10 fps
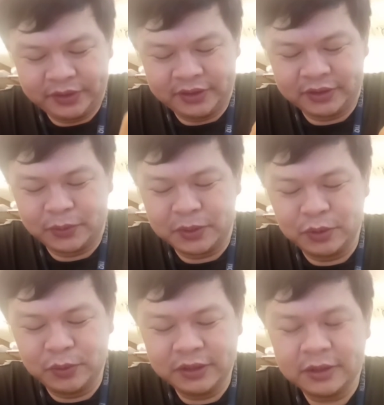So we're
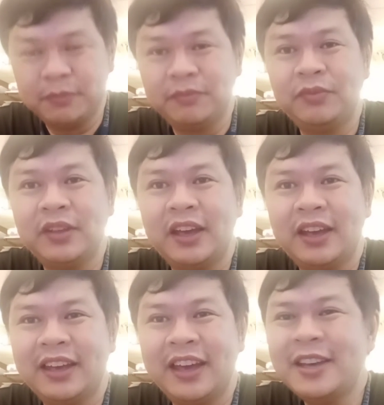doing some
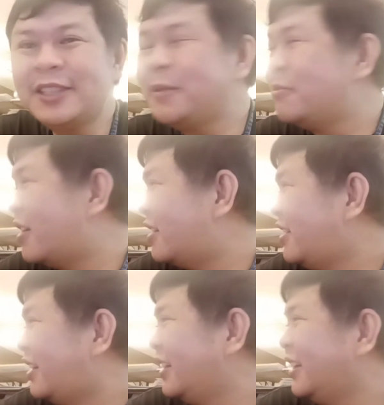ASMR.
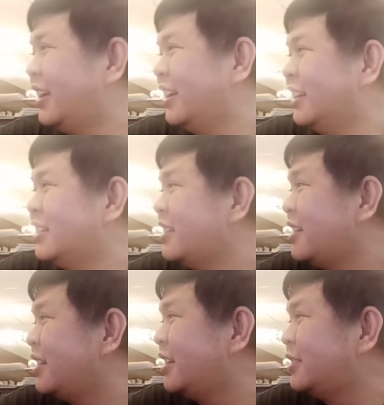Is that
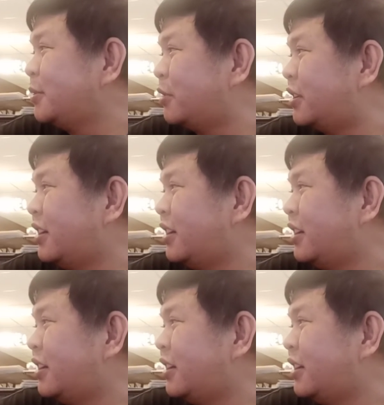ASMR?